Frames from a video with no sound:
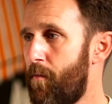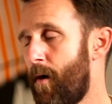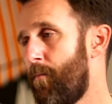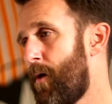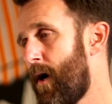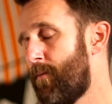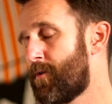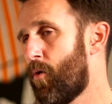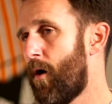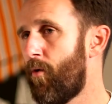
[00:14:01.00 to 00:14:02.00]
and, and perhaps
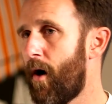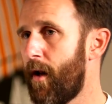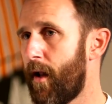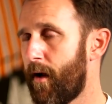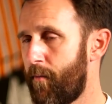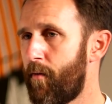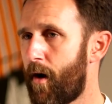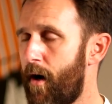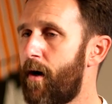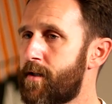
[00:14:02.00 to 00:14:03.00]
quite rightly. I mean,
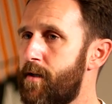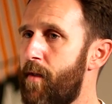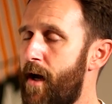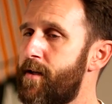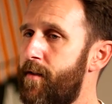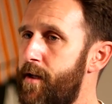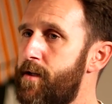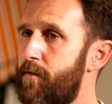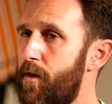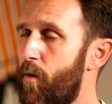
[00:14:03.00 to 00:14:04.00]
I asked him that in the
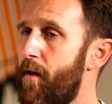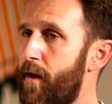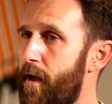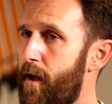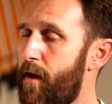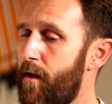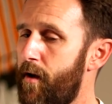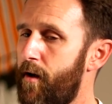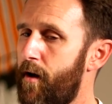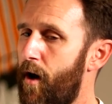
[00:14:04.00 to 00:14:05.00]
interview whether he
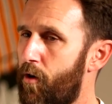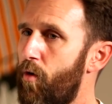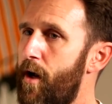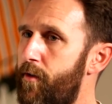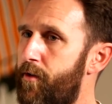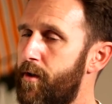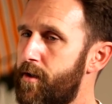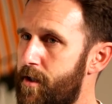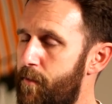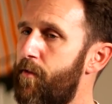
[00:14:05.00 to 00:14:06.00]
agreed that
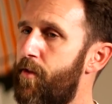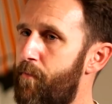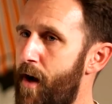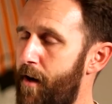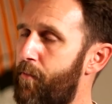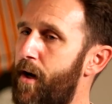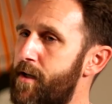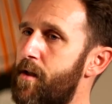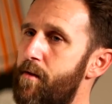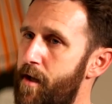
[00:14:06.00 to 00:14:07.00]
some of the bad
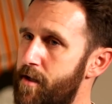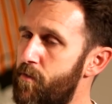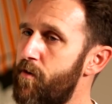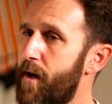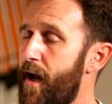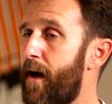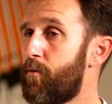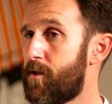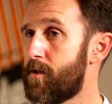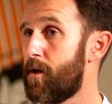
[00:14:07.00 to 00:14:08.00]
press that the men's movement had
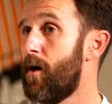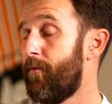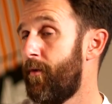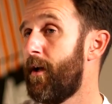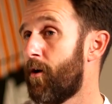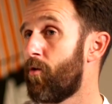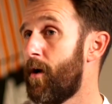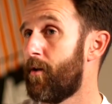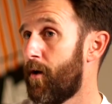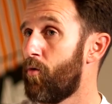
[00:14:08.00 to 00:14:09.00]
was deserved, and he
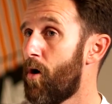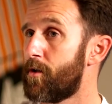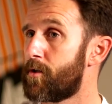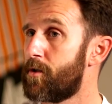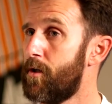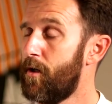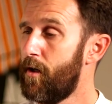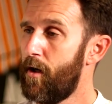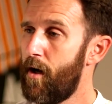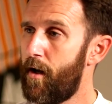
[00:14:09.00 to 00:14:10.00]
agreed that it was. Mm.
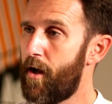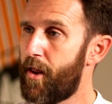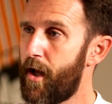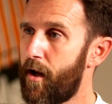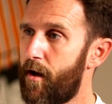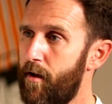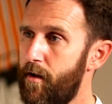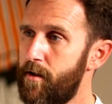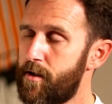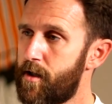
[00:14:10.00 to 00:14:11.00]
And I think
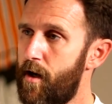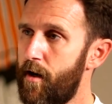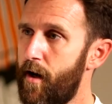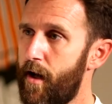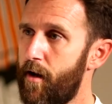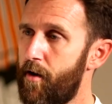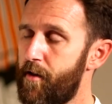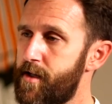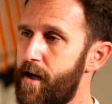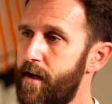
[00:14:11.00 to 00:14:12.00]
certainly a lot of
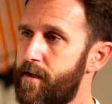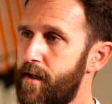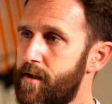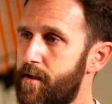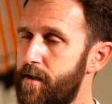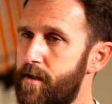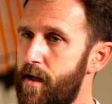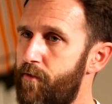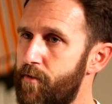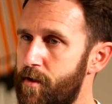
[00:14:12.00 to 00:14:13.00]
the tactics that I see
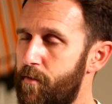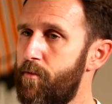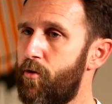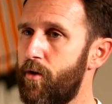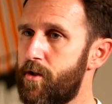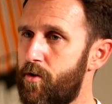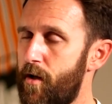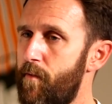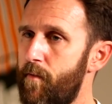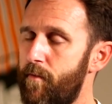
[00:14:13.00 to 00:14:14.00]
from some of the more
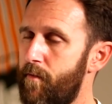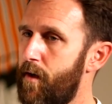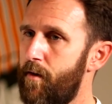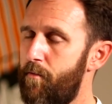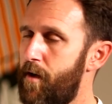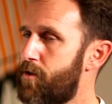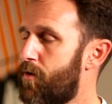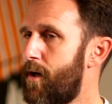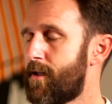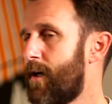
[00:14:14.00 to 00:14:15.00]
extreme men's
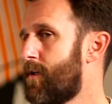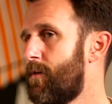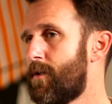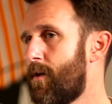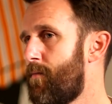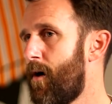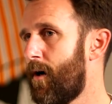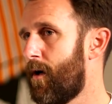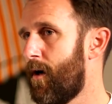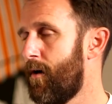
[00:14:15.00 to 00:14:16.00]
rights activists in
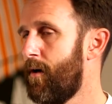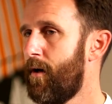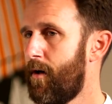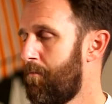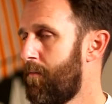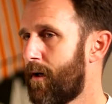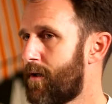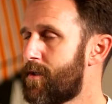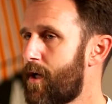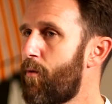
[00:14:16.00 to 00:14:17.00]
America, I
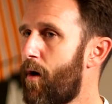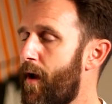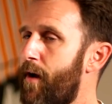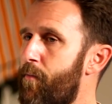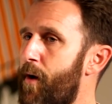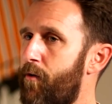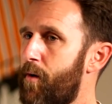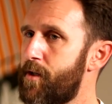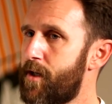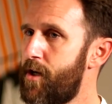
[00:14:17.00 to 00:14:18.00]
can see why they have a bad
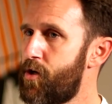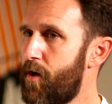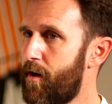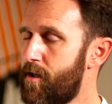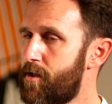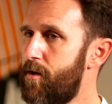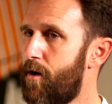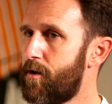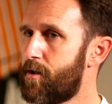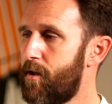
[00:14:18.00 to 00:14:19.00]
reputation and it's
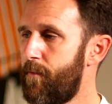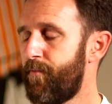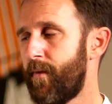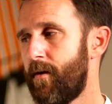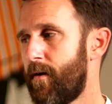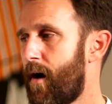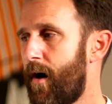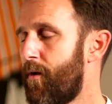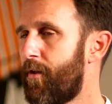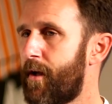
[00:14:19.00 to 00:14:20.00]
not, I
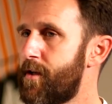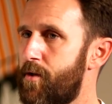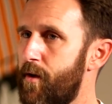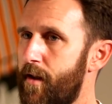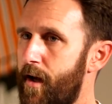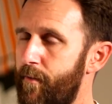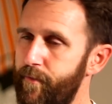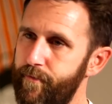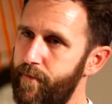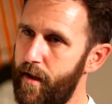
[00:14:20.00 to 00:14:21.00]
don't think it's doing their,
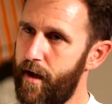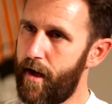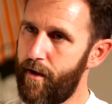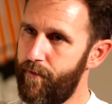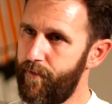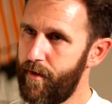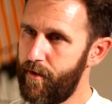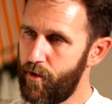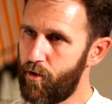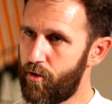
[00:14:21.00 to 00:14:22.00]
their
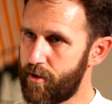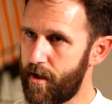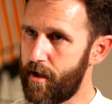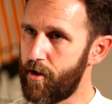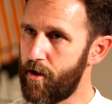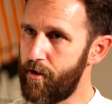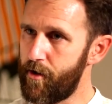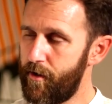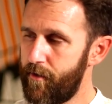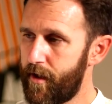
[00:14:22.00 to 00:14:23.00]
cause any good.
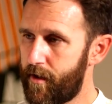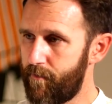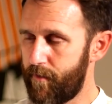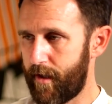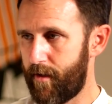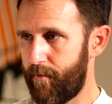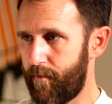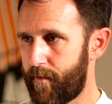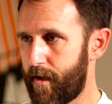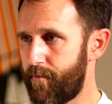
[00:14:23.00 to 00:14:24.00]
They, they
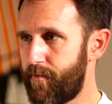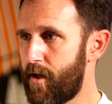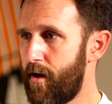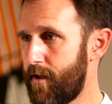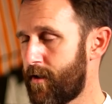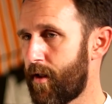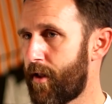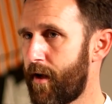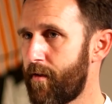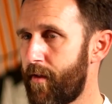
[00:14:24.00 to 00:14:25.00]
kind of turn into the
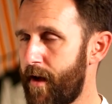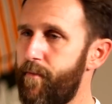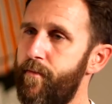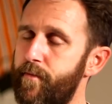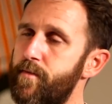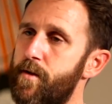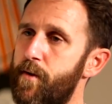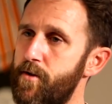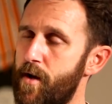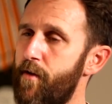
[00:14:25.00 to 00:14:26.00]
thing that they're
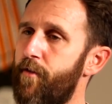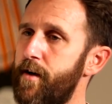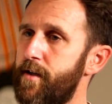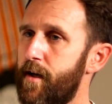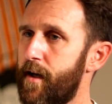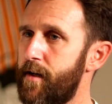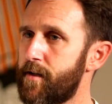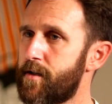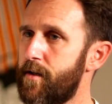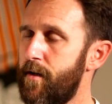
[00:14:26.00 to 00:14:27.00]
supposedly fighting
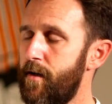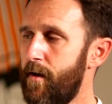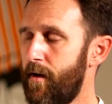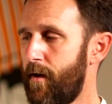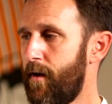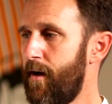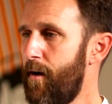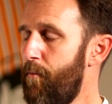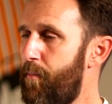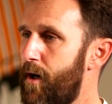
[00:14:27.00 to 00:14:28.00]
against.
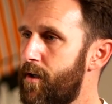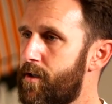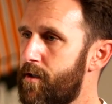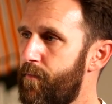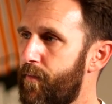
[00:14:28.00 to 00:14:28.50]
But